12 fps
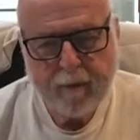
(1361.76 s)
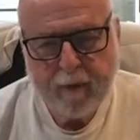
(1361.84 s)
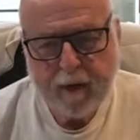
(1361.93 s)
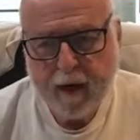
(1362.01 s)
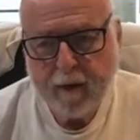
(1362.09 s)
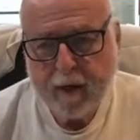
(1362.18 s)

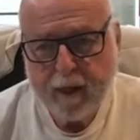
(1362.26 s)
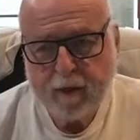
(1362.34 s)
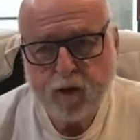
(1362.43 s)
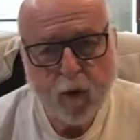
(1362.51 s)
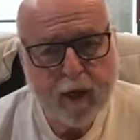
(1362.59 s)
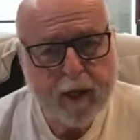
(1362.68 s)
I
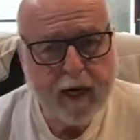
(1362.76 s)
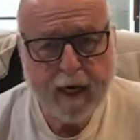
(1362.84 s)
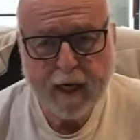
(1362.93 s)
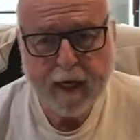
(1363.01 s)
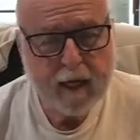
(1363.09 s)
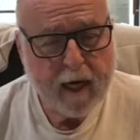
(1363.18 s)
enjoy that.
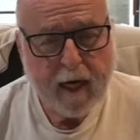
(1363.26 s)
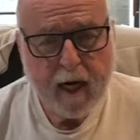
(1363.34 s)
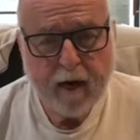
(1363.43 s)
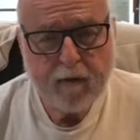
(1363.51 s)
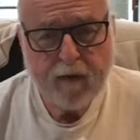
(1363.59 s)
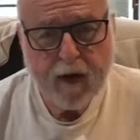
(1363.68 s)

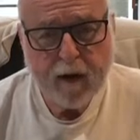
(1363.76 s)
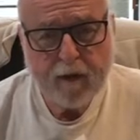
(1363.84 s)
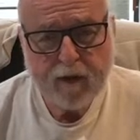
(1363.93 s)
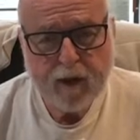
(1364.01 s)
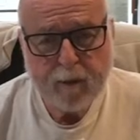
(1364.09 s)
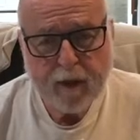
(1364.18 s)

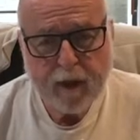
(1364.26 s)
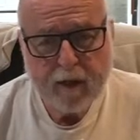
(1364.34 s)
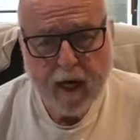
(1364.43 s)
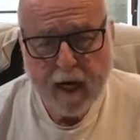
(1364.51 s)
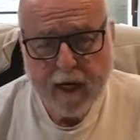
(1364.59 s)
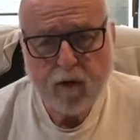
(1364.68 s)

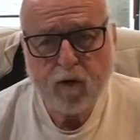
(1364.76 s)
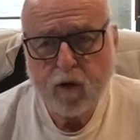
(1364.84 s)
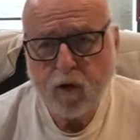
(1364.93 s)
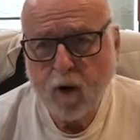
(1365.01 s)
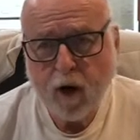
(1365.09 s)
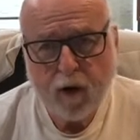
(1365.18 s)
I don't
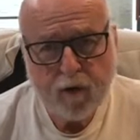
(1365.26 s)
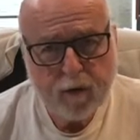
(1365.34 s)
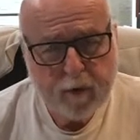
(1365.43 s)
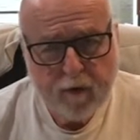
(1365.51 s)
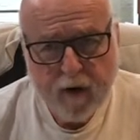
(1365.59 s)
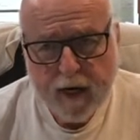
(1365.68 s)
know all the
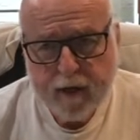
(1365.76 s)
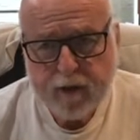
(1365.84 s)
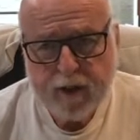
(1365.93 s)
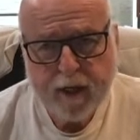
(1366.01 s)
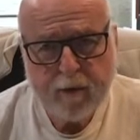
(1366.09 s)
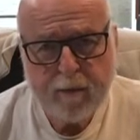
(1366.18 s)
providers
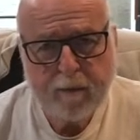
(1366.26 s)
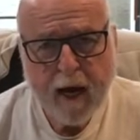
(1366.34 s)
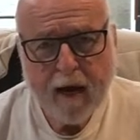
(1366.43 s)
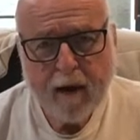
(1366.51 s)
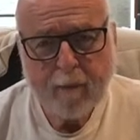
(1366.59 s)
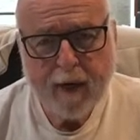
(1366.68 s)
there,
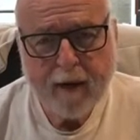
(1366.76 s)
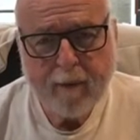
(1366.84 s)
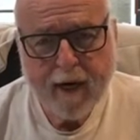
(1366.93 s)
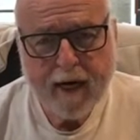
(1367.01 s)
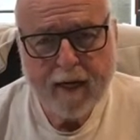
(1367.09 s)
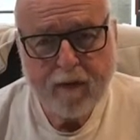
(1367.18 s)
but I'm
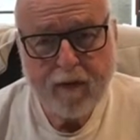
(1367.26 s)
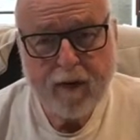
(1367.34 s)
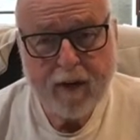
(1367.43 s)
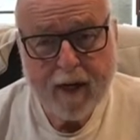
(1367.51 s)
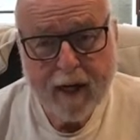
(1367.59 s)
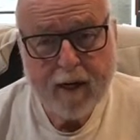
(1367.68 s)
getting to feel
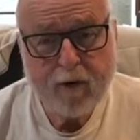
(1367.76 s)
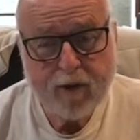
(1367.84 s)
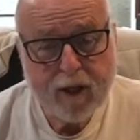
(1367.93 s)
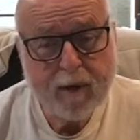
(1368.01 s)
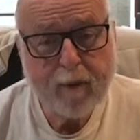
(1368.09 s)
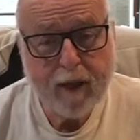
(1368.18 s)
that I know
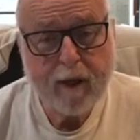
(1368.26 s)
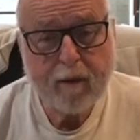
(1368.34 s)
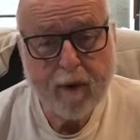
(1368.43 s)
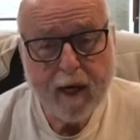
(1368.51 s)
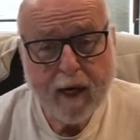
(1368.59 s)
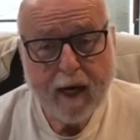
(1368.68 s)
some of
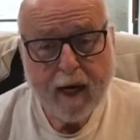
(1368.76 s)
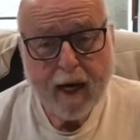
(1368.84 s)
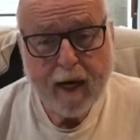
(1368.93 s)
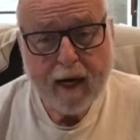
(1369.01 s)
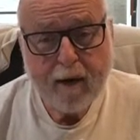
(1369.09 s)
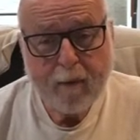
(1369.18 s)
them,
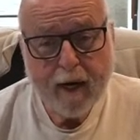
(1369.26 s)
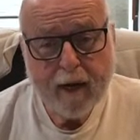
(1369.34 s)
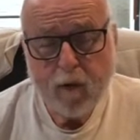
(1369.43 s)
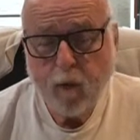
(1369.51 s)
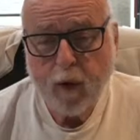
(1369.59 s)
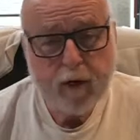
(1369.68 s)
and
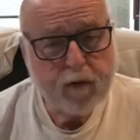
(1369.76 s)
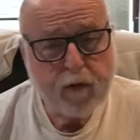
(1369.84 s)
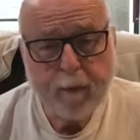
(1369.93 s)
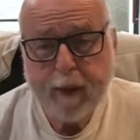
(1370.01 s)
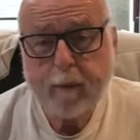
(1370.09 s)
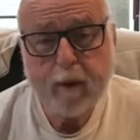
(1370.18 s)
they're wonderful
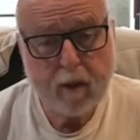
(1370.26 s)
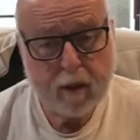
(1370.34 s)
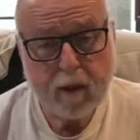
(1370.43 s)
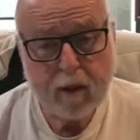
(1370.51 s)
people.